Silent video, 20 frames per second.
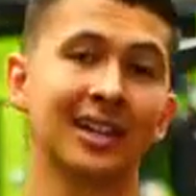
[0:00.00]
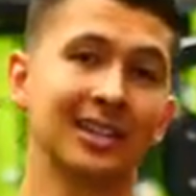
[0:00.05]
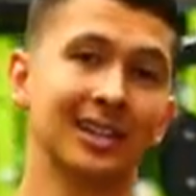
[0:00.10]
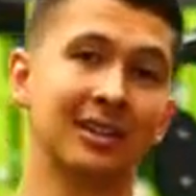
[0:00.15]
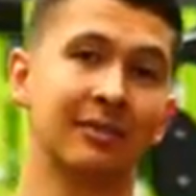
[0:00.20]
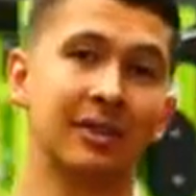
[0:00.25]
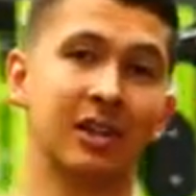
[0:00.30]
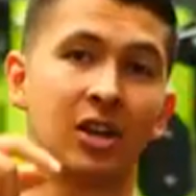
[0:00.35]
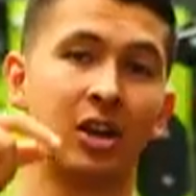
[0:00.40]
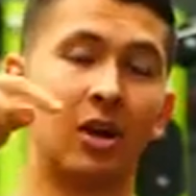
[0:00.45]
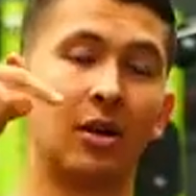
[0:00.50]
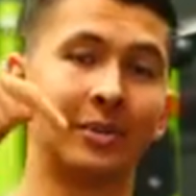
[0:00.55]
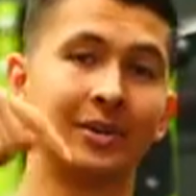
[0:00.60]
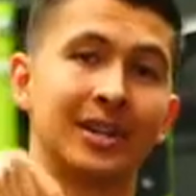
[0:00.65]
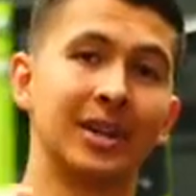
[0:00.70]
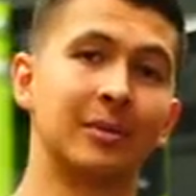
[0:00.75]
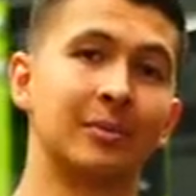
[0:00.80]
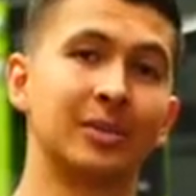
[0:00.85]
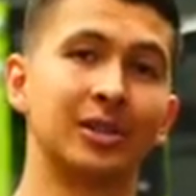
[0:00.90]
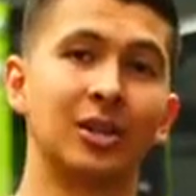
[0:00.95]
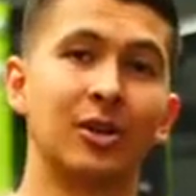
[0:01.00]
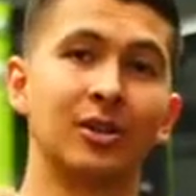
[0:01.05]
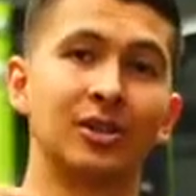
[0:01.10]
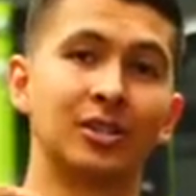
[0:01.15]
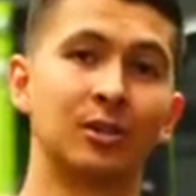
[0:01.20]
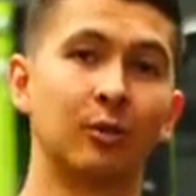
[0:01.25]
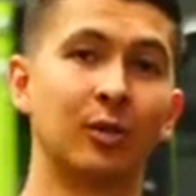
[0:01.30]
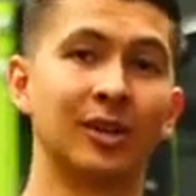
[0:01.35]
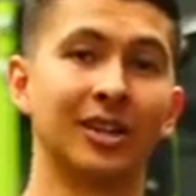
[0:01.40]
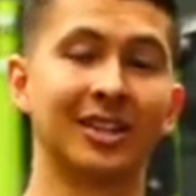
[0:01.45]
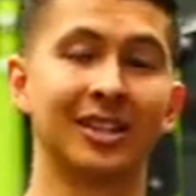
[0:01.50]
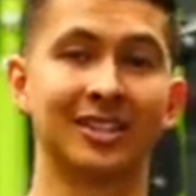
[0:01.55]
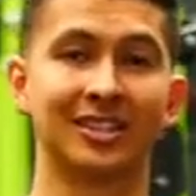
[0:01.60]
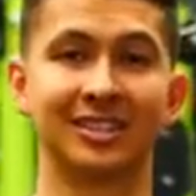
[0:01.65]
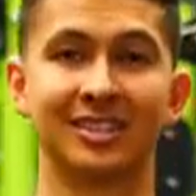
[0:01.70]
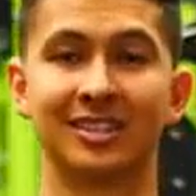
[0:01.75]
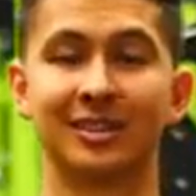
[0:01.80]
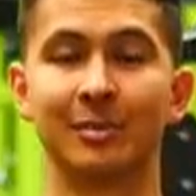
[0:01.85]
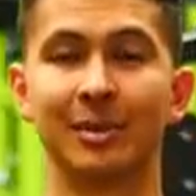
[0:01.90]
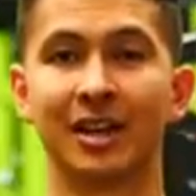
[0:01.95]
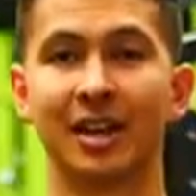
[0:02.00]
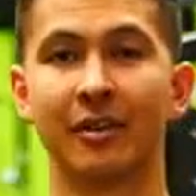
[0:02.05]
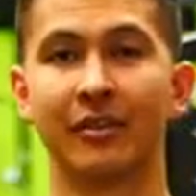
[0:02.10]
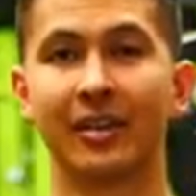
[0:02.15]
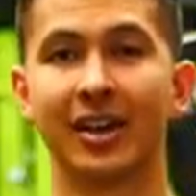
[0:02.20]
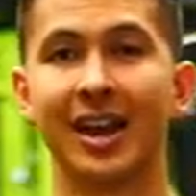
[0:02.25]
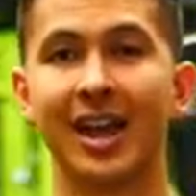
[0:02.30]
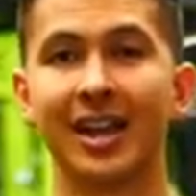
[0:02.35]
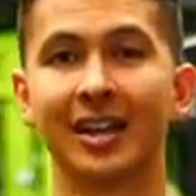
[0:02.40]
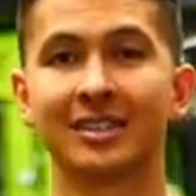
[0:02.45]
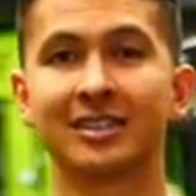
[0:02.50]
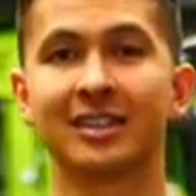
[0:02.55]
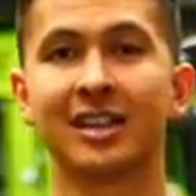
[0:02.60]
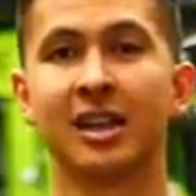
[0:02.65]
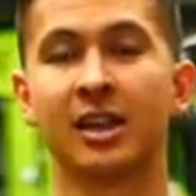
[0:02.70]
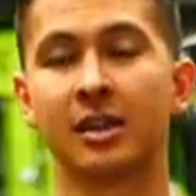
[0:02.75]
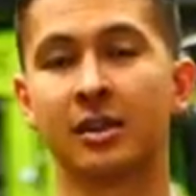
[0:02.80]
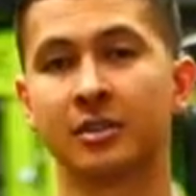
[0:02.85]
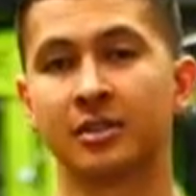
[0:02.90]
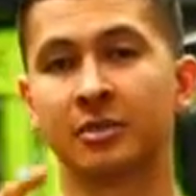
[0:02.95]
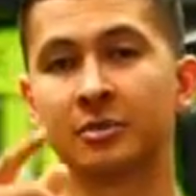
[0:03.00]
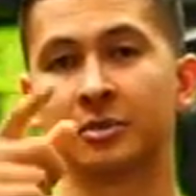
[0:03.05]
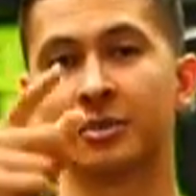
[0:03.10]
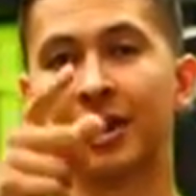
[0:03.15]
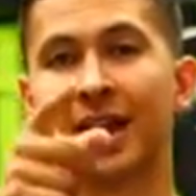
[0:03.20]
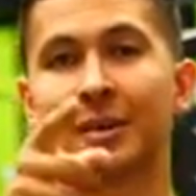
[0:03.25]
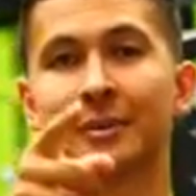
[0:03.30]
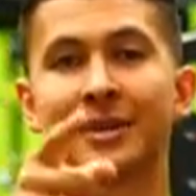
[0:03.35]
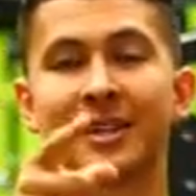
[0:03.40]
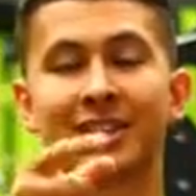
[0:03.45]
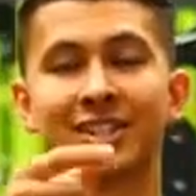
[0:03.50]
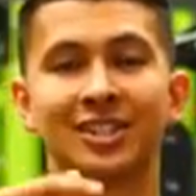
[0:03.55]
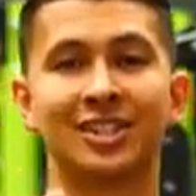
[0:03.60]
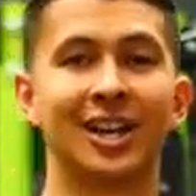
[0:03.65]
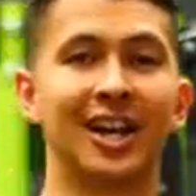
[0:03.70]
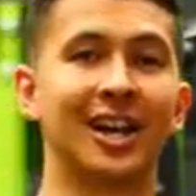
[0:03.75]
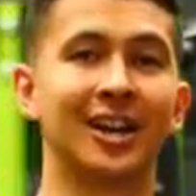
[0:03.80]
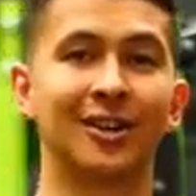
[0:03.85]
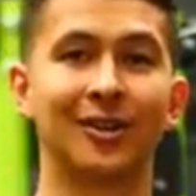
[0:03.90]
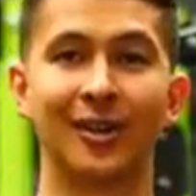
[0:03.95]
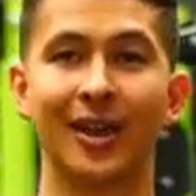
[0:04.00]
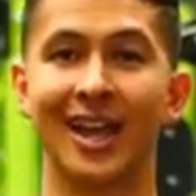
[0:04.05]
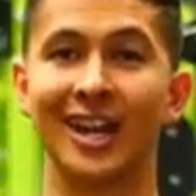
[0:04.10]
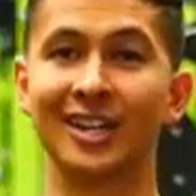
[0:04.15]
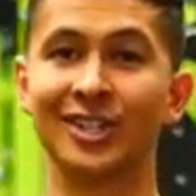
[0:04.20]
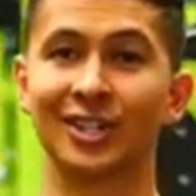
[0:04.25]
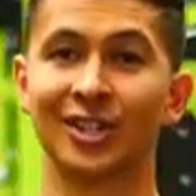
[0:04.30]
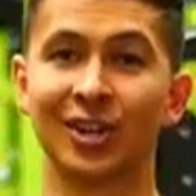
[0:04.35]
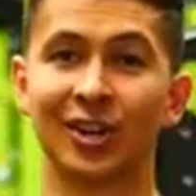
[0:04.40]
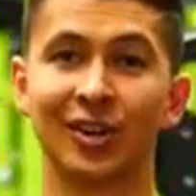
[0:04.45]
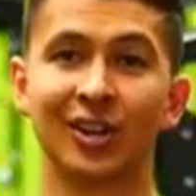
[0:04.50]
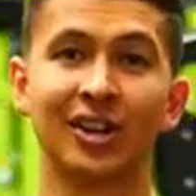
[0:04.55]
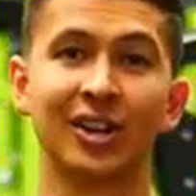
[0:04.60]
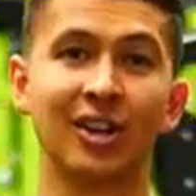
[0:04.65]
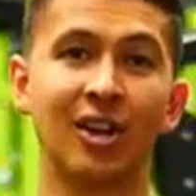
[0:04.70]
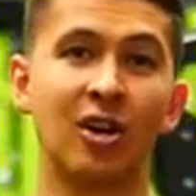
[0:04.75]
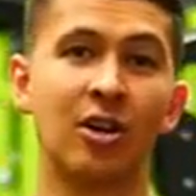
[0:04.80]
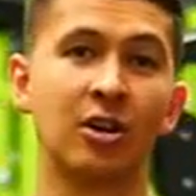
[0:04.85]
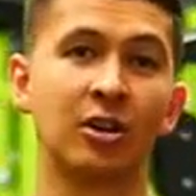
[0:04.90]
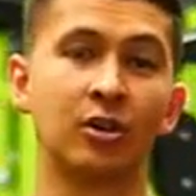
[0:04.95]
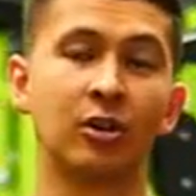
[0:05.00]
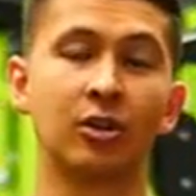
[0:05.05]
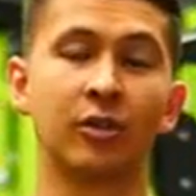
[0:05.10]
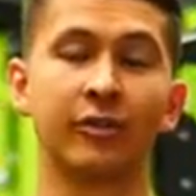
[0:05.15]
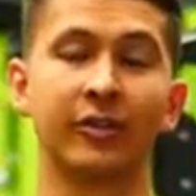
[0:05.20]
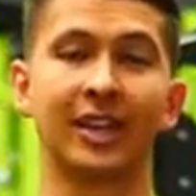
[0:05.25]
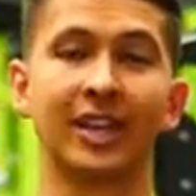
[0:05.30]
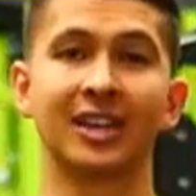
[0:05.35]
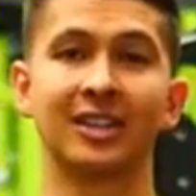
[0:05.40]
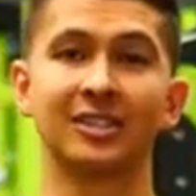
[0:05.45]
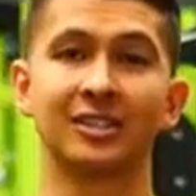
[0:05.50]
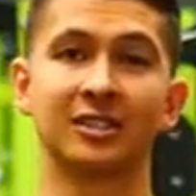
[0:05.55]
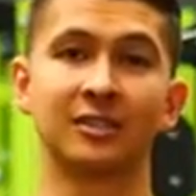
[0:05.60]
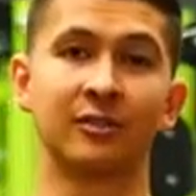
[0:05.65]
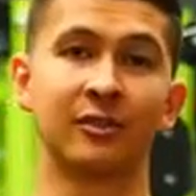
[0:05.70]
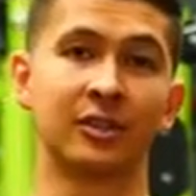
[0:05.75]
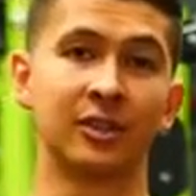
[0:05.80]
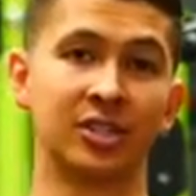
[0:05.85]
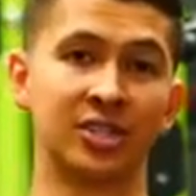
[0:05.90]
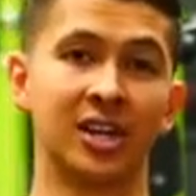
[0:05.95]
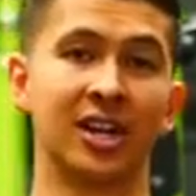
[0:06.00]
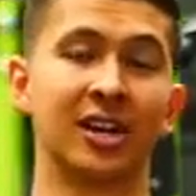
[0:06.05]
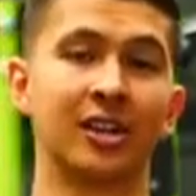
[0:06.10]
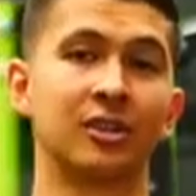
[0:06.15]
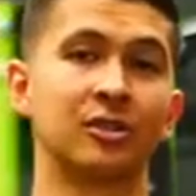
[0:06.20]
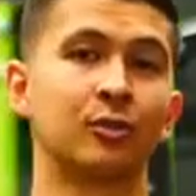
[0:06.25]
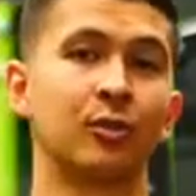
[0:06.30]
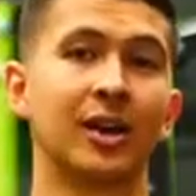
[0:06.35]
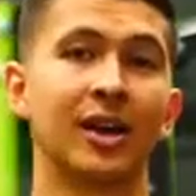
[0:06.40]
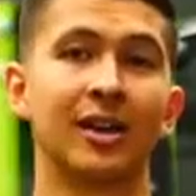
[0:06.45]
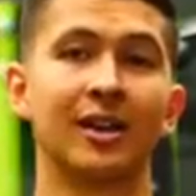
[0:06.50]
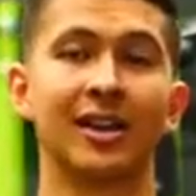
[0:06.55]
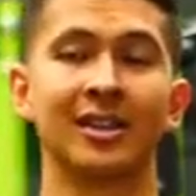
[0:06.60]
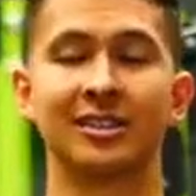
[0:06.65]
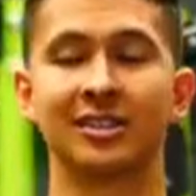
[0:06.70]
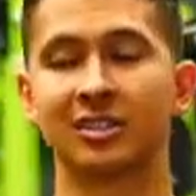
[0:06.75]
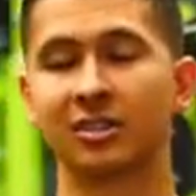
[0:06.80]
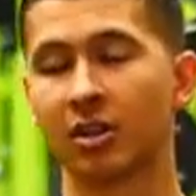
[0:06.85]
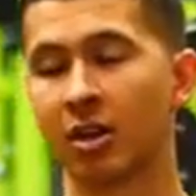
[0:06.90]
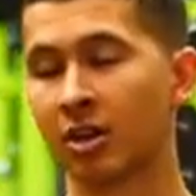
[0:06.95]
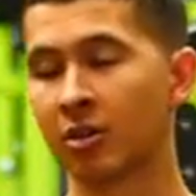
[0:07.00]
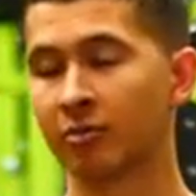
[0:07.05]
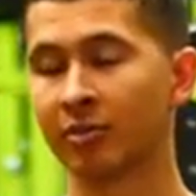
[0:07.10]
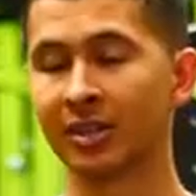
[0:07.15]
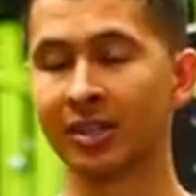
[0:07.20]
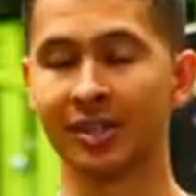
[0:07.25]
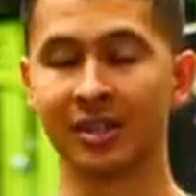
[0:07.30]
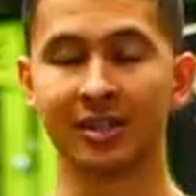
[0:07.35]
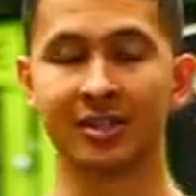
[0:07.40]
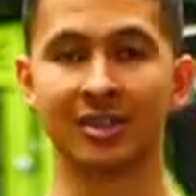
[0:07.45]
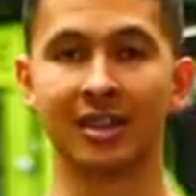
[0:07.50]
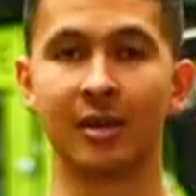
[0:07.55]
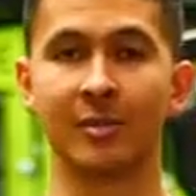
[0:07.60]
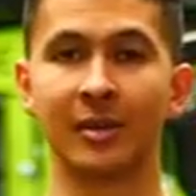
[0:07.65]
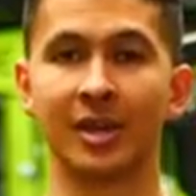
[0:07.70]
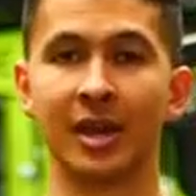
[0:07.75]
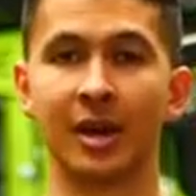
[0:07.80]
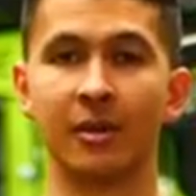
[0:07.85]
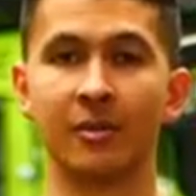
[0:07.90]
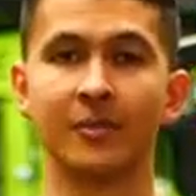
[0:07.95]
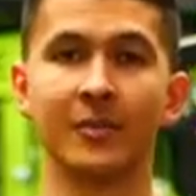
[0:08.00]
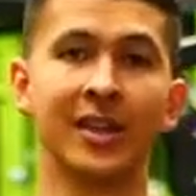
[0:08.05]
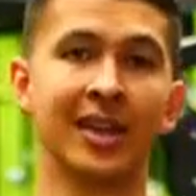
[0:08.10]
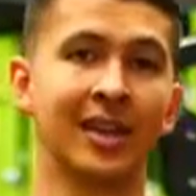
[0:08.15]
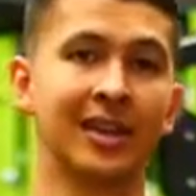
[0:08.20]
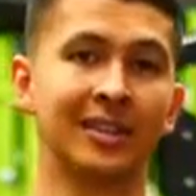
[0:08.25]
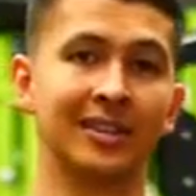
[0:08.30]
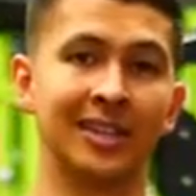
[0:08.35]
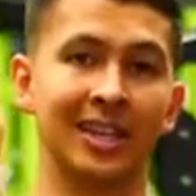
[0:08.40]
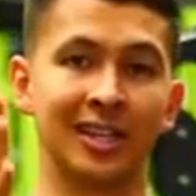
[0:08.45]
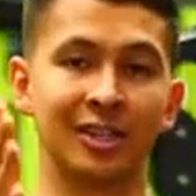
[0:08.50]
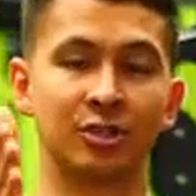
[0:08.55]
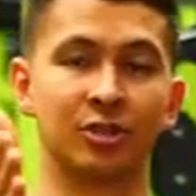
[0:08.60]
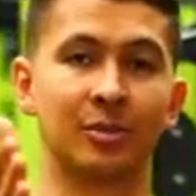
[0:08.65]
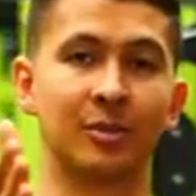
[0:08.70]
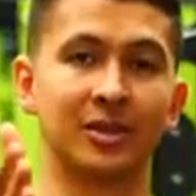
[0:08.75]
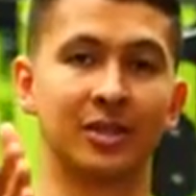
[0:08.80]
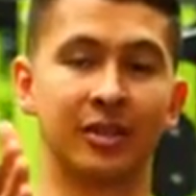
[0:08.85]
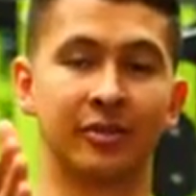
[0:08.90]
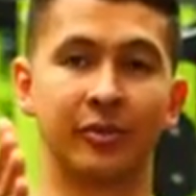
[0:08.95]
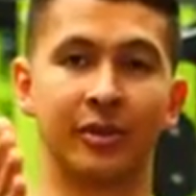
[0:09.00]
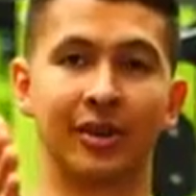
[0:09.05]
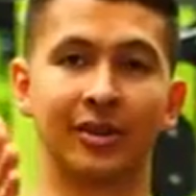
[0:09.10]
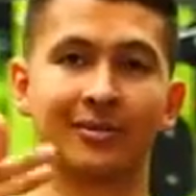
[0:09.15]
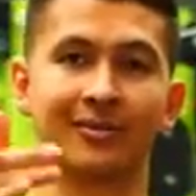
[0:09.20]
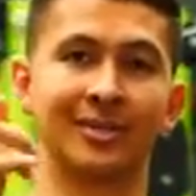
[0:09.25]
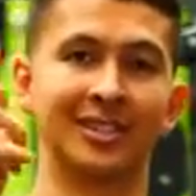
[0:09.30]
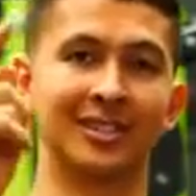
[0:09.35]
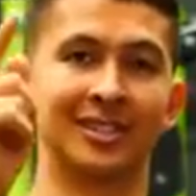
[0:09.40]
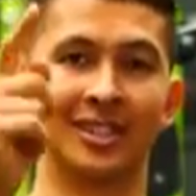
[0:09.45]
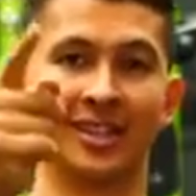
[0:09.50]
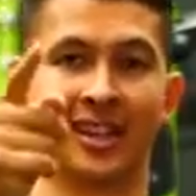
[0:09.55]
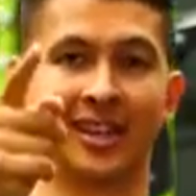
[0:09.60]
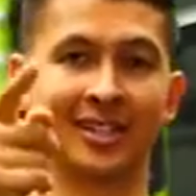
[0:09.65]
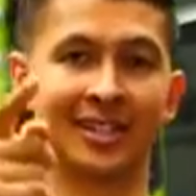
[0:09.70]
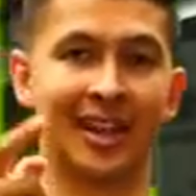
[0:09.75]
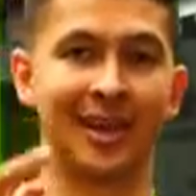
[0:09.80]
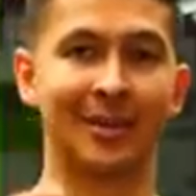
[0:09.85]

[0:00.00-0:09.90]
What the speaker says: leaving a comment down below as to what you'd like to see me cover next, subscribing to the channel, and turning on notifications for the channel as well, as this all really does help me out. Thank you so much, everyone, and see you next